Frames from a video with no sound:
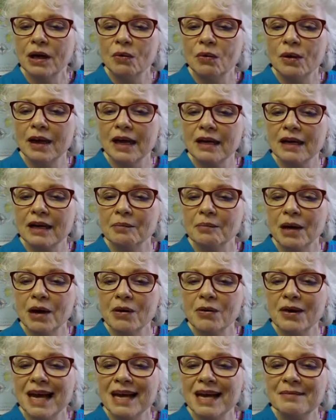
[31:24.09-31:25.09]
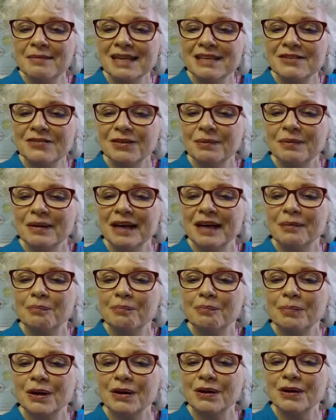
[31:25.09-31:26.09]
Welcome. Oh, Amy's from
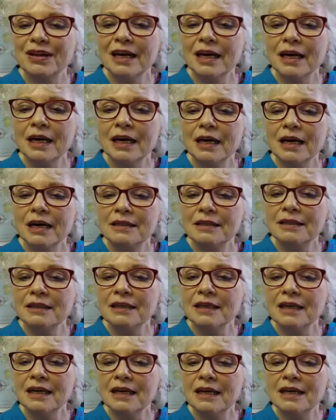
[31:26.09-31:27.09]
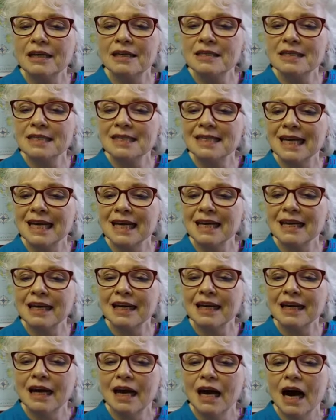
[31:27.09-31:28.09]
Alberta. Denise,
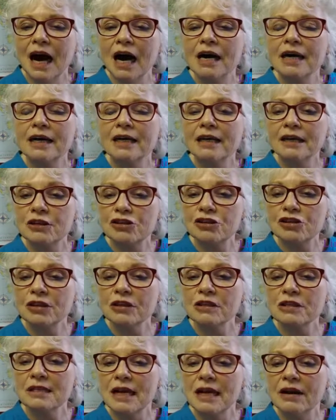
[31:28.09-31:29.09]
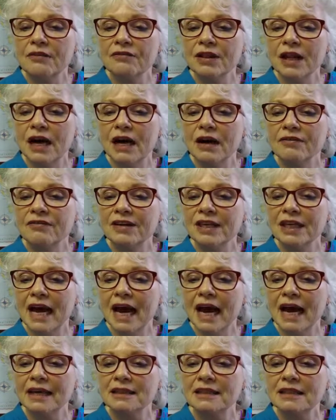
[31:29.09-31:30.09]
Sandy, unconditional self-love.
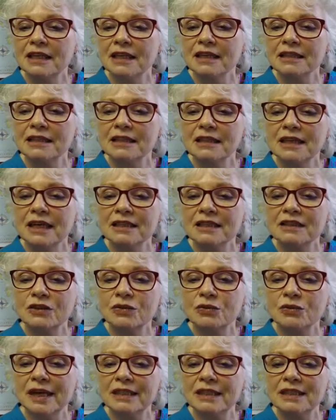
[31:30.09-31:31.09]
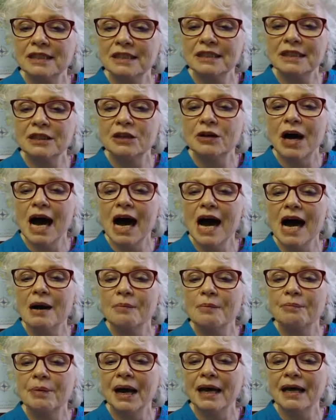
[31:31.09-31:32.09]
Yes, yes, yes. Great to see you.
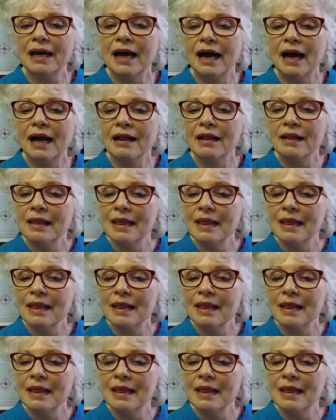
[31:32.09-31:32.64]
Paya.